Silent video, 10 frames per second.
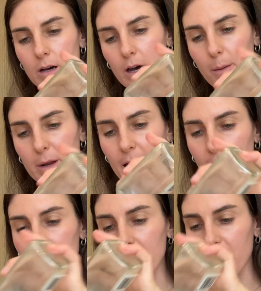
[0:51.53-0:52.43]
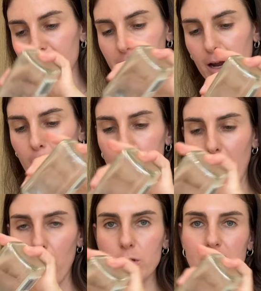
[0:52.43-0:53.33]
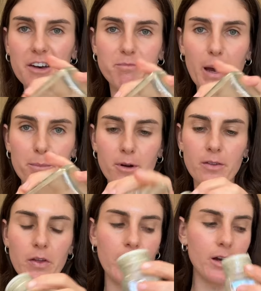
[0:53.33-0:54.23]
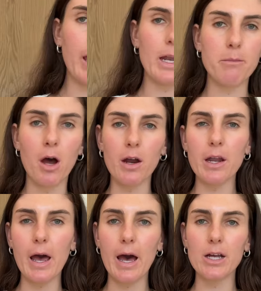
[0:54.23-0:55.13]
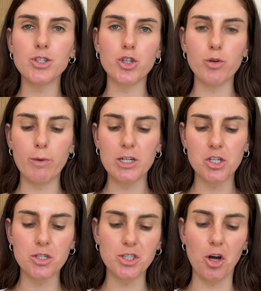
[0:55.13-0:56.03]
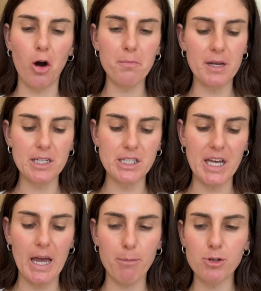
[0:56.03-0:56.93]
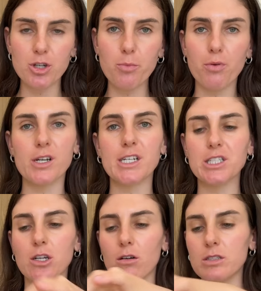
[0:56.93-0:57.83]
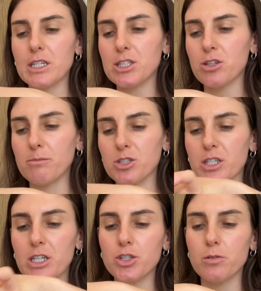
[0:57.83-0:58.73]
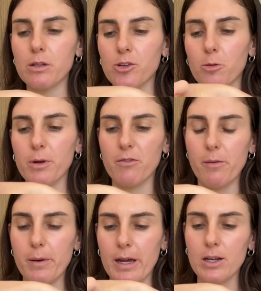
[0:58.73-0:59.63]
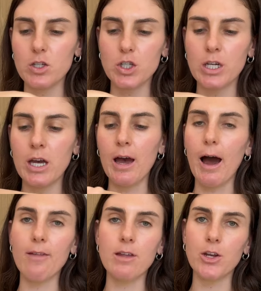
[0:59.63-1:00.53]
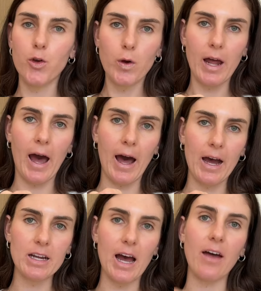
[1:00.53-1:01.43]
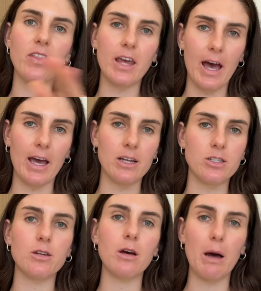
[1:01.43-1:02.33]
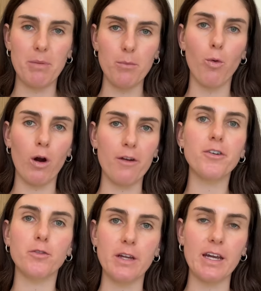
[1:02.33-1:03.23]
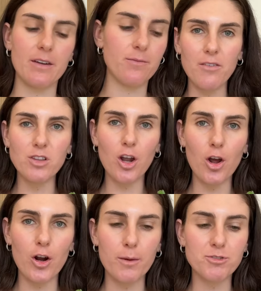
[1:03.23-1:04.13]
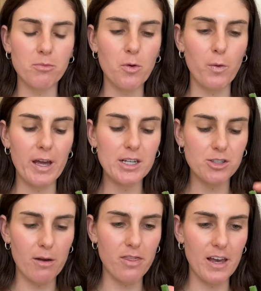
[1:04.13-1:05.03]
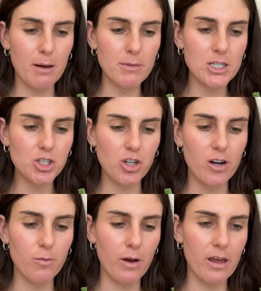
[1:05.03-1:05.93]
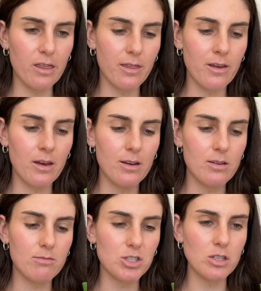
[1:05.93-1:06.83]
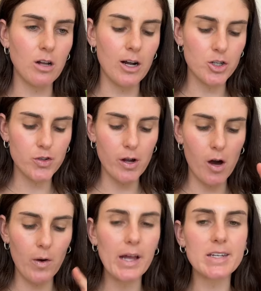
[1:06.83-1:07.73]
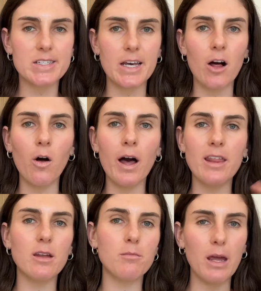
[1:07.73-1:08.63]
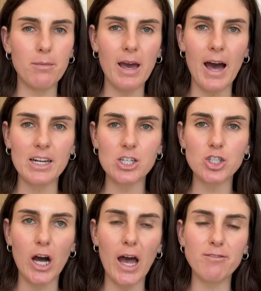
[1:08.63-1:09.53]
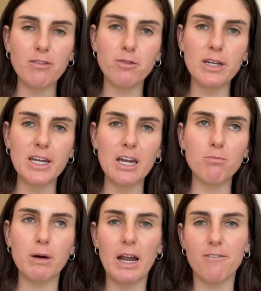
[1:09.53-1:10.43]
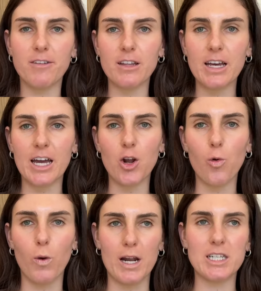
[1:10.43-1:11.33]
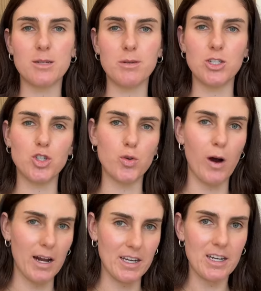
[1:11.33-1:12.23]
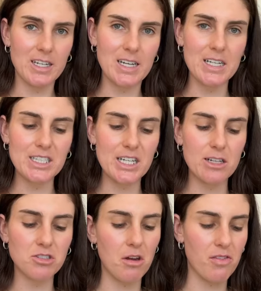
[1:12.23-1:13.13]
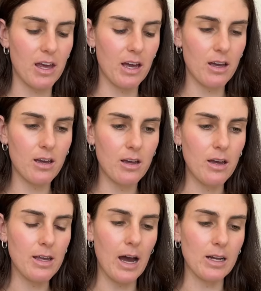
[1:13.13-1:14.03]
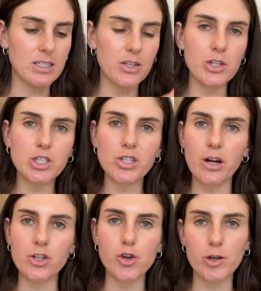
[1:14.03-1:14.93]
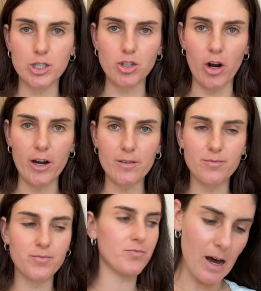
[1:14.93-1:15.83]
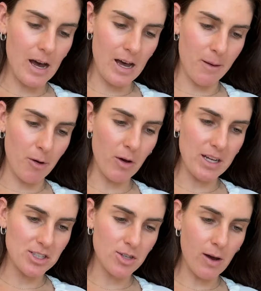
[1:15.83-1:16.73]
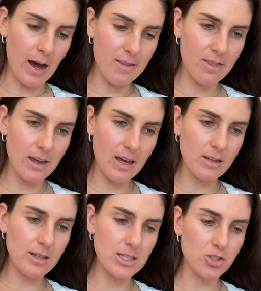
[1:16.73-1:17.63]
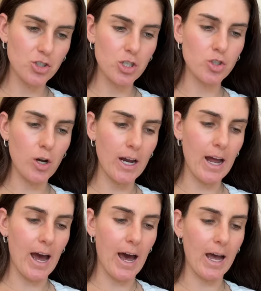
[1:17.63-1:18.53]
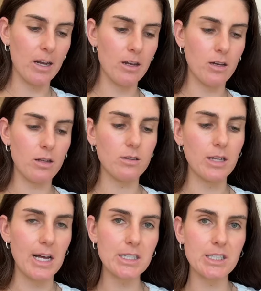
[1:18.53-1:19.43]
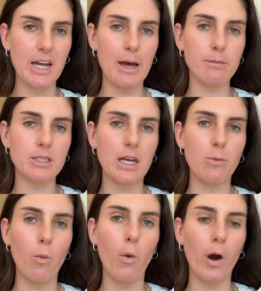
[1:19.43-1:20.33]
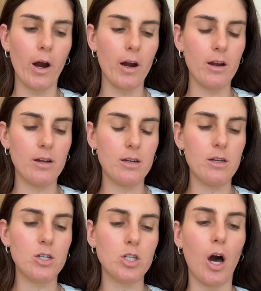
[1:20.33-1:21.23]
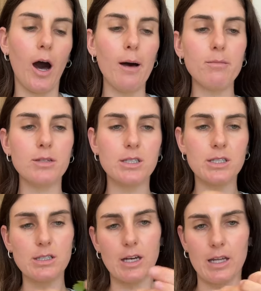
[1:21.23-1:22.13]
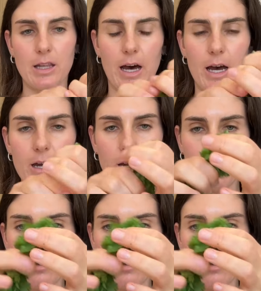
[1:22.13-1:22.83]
I'm gonna add a fair amount of pepper in there, and I'm not gonna add too much salt because the capers are pretty salty, so I'm just gonna do a little bit of a pinch, and then you can add at the end a bit more if you need. I have a lot of herbs from the week, so I think I'm gonna start with cilantro and dill, and then maybe add in chive if we need, but I feel like I don't want it to be too oniony tasting, so I think, yeah, dill and cilantro to start. Okay, so I think let's just try to add less stems and more tops, like that.